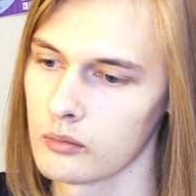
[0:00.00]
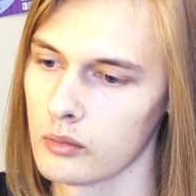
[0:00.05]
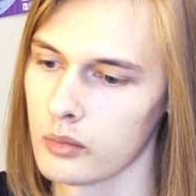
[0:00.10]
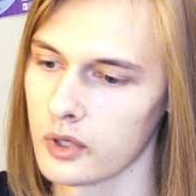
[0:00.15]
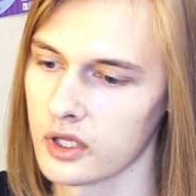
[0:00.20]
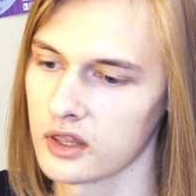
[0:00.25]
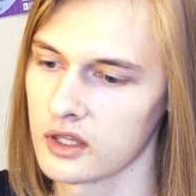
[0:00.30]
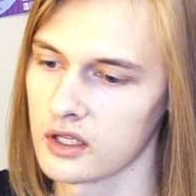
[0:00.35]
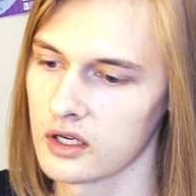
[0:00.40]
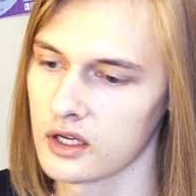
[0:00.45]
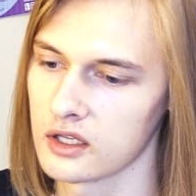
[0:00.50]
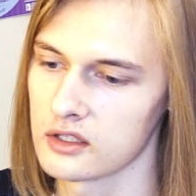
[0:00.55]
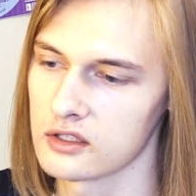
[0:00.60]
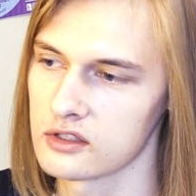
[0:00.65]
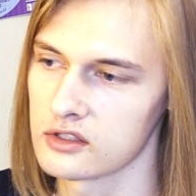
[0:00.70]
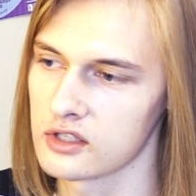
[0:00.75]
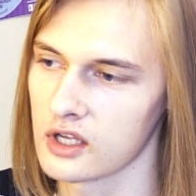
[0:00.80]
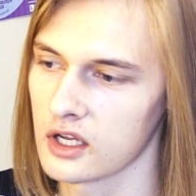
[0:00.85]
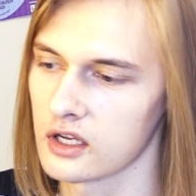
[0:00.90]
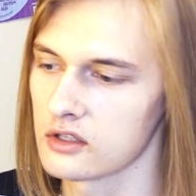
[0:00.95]
But then I
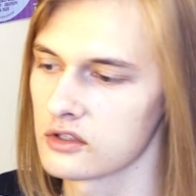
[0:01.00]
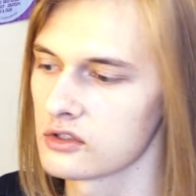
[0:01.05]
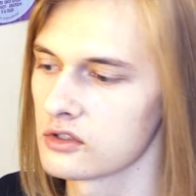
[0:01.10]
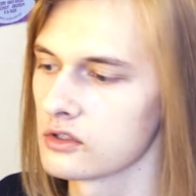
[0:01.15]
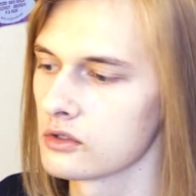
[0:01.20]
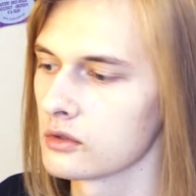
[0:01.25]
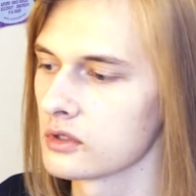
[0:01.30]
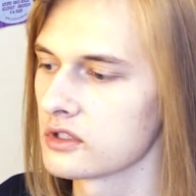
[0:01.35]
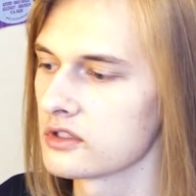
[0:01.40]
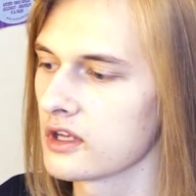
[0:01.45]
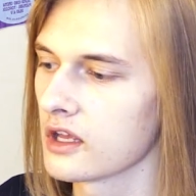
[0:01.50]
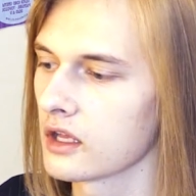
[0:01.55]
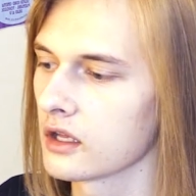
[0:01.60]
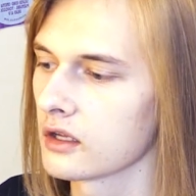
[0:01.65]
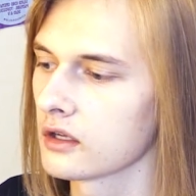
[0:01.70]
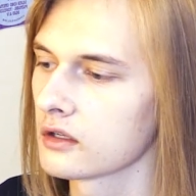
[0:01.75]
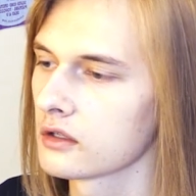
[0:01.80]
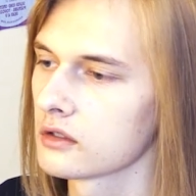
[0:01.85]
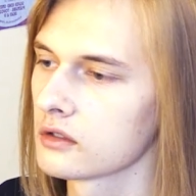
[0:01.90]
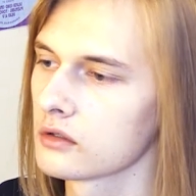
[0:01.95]
decided to do a
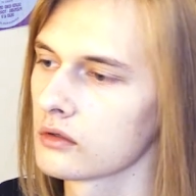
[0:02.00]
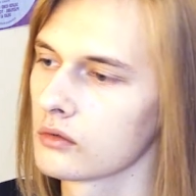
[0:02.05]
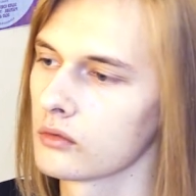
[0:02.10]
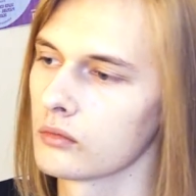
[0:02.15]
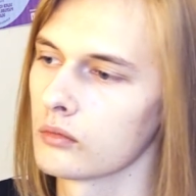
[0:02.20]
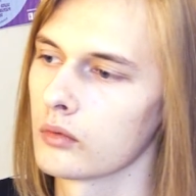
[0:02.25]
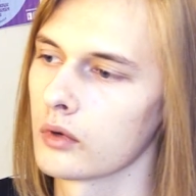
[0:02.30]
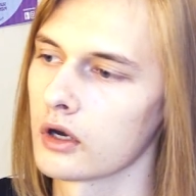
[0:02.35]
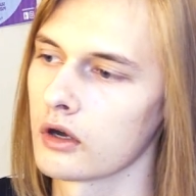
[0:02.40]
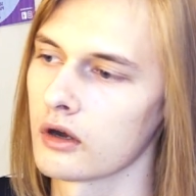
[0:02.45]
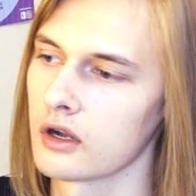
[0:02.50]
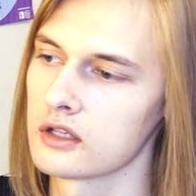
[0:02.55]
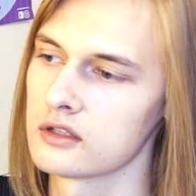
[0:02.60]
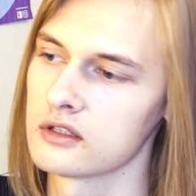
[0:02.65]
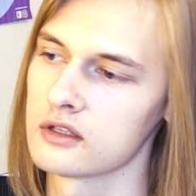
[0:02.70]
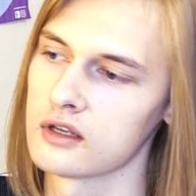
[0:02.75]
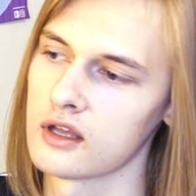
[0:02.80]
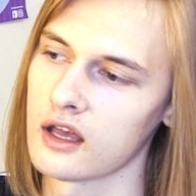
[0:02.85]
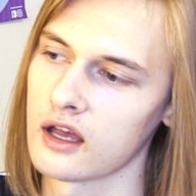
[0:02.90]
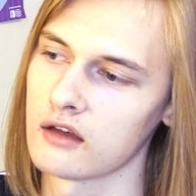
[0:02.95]
take where I
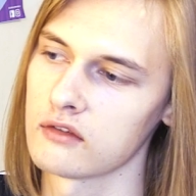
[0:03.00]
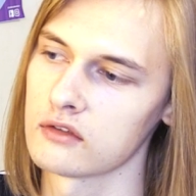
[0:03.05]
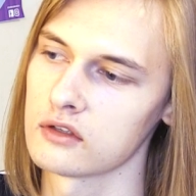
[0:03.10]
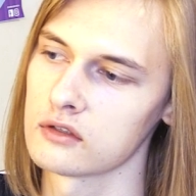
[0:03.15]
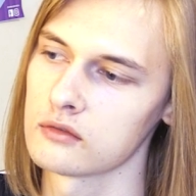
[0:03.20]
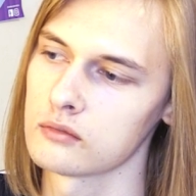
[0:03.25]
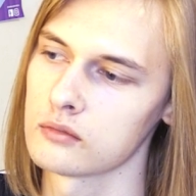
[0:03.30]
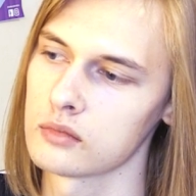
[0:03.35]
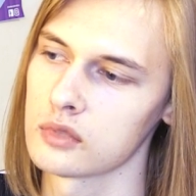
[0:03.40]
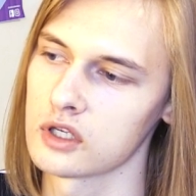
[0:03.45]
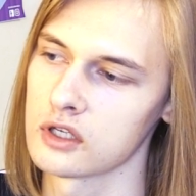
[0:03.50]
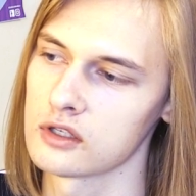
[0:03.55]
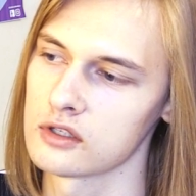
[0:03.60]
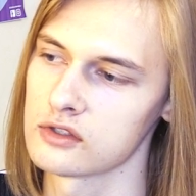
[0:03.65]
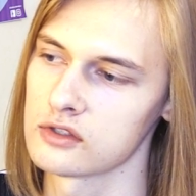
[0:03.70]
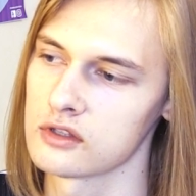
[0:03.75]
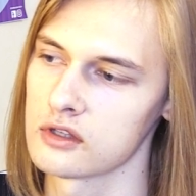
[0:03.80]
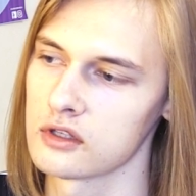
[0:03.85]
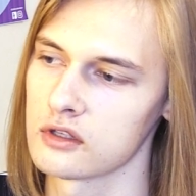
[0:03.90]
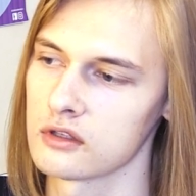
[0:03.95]
did have it
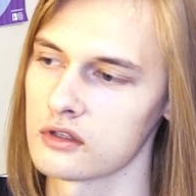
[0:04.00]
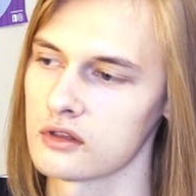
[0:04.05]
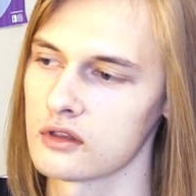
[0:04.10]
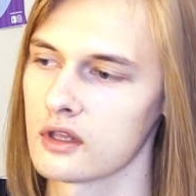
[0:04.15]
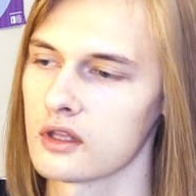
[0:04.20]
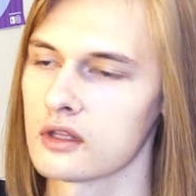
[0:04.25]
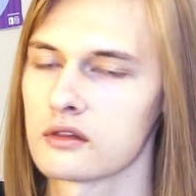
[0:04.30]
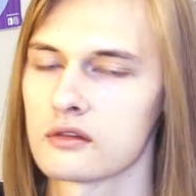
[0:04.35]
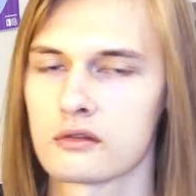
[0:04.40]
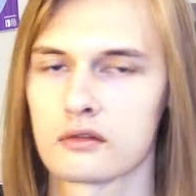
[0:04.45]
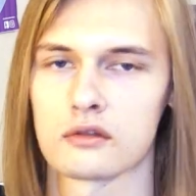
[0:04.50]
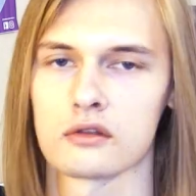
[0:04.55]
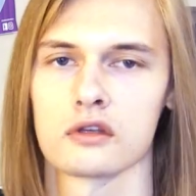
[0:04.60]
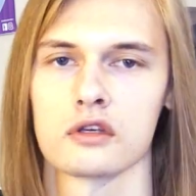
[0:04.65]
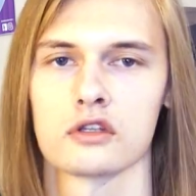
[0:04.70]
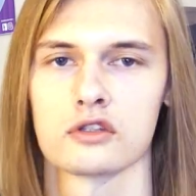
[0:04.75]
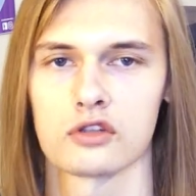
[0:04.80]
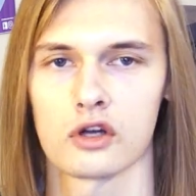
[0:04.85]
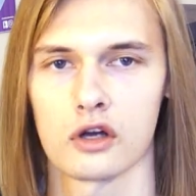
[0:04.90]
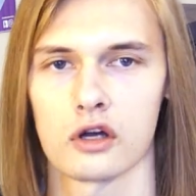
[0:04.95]
because the
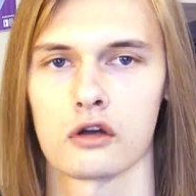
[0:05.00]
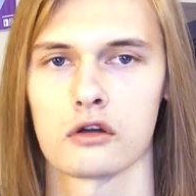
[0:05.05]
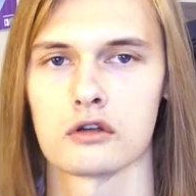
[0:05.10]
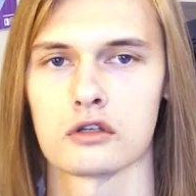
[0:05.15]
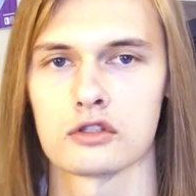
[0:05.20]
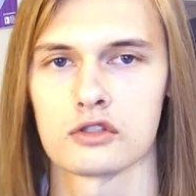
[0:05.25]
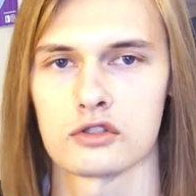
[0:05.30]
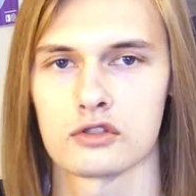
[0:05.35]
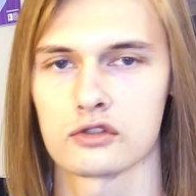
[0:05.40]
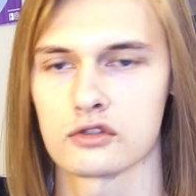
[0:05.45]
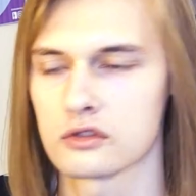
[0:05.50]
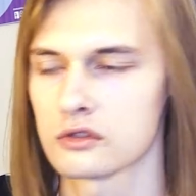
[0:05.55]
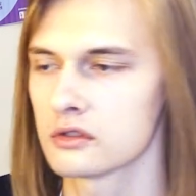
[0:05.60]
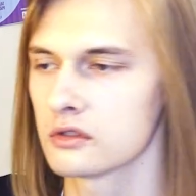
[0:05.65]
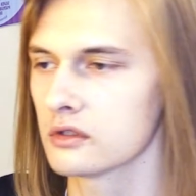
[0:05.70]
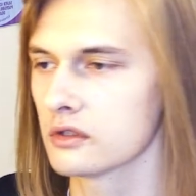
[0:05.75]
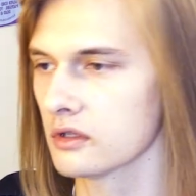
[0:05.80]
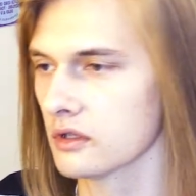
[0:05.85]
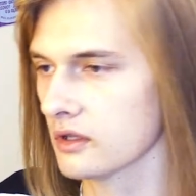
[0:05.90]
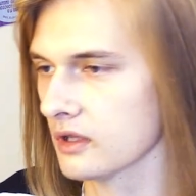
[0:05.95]
guitar is
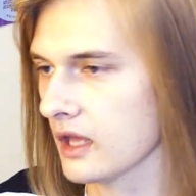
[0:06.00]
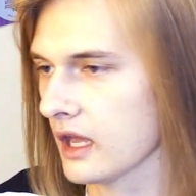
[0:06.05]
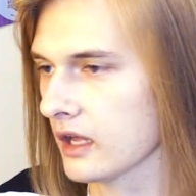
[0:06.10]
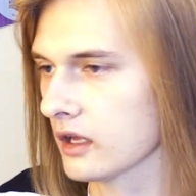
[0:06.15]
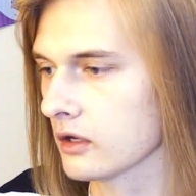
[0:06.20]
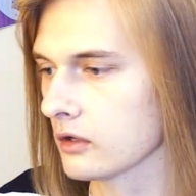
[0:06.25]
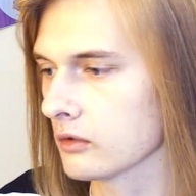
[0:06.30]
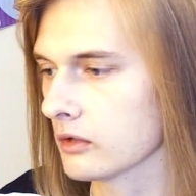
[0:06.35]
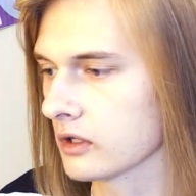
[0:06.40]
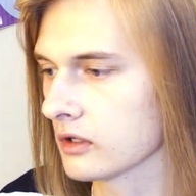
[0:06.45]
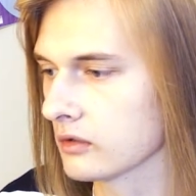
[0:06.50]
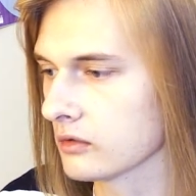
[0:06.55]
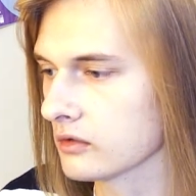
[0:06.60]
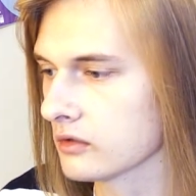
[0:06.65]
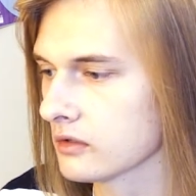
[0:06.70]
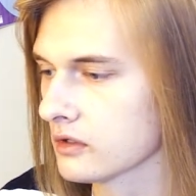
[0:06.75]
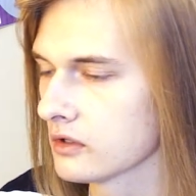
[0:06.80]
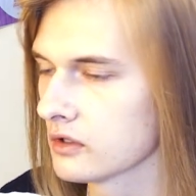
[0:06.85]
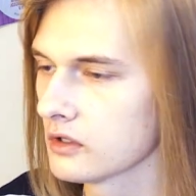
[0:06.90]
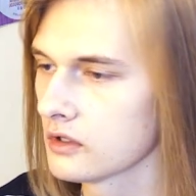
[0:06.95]
echoing
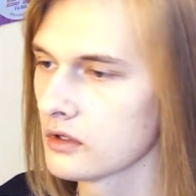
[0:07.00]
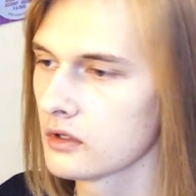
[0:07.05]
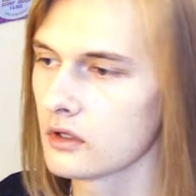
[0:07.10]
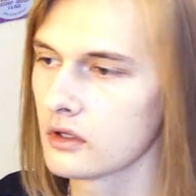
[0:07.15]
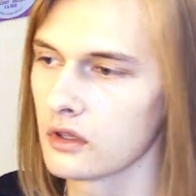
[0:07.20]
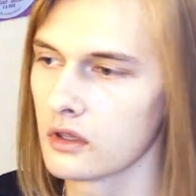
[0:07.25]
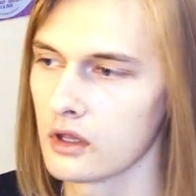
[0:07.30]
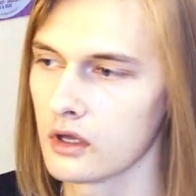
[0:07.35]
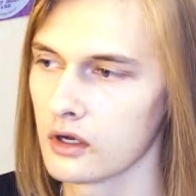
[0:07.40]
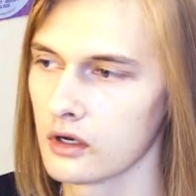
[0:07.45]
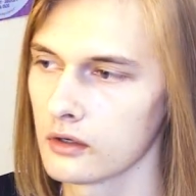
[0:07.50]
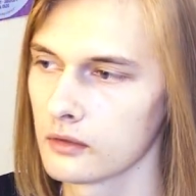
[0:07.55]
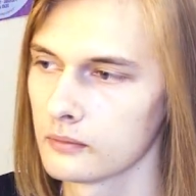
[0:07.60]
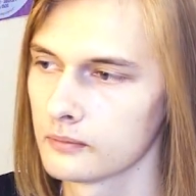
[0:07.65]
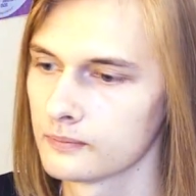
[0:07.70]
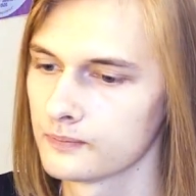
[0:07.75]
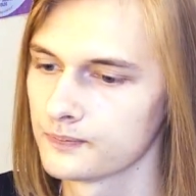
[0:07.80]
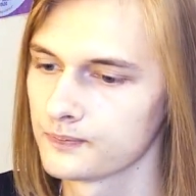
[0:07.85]
there.